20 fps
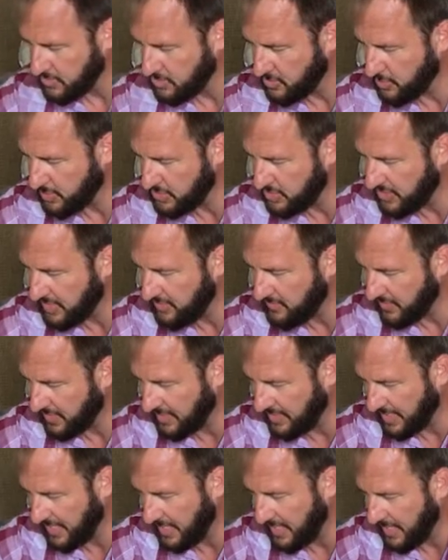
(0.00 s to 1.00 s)
to achieve an,
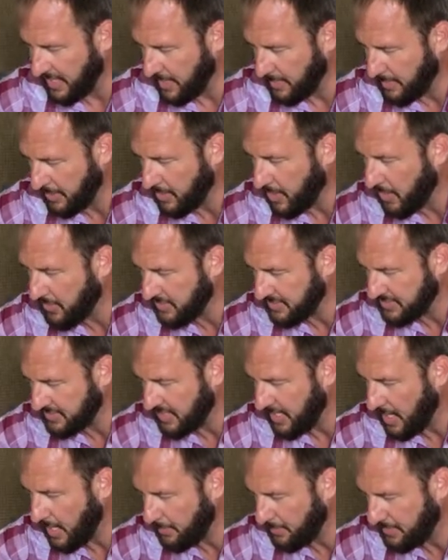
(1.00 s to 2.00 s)
and I'm going to call this
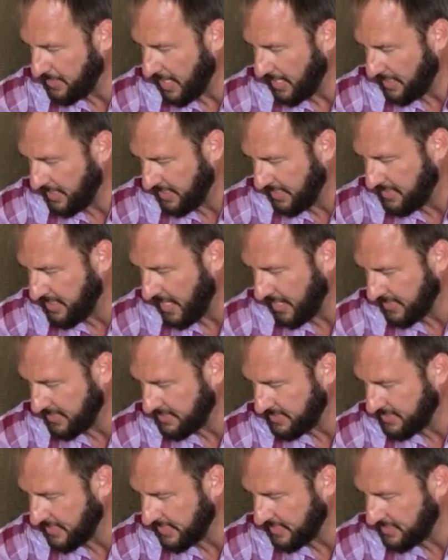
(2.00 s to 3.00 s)
an up, not a, not a
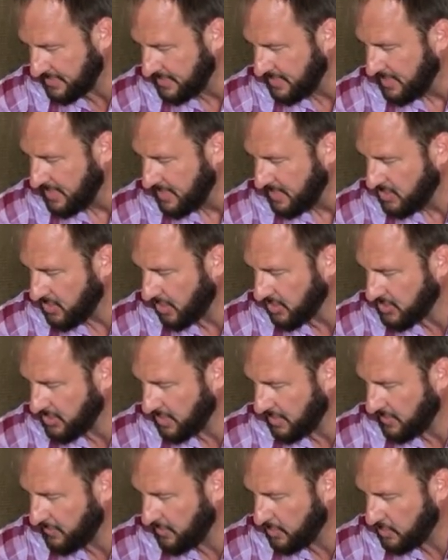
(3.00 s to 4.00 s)
sit. Dogs
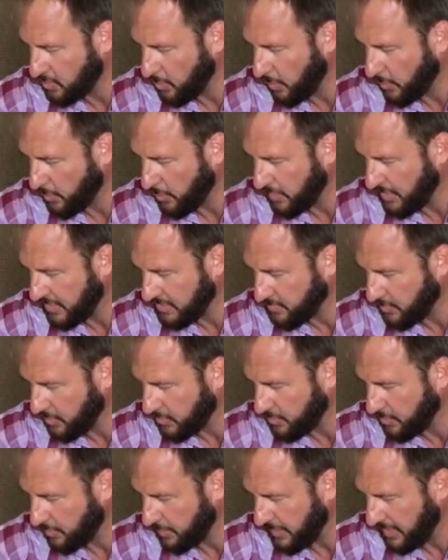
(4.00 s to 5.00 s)
get confused when one word has
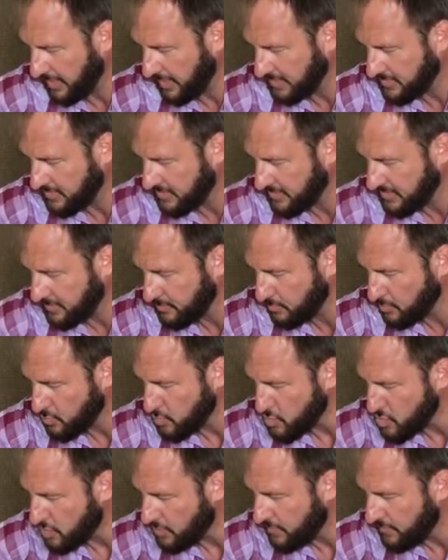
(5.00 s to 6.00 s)
multiple meanings.
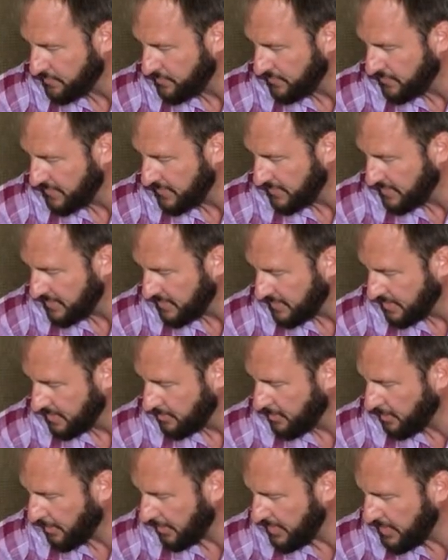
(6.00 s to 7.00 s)

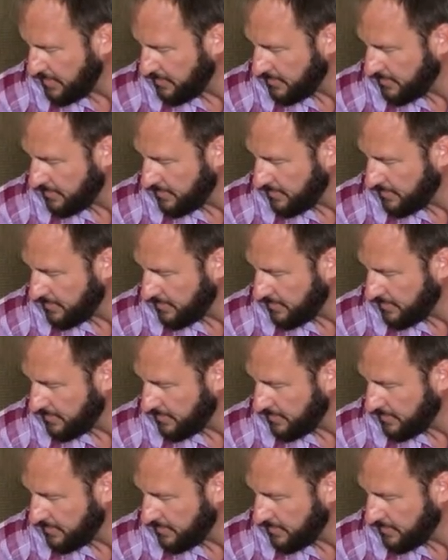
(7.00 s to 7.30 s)
Everybody?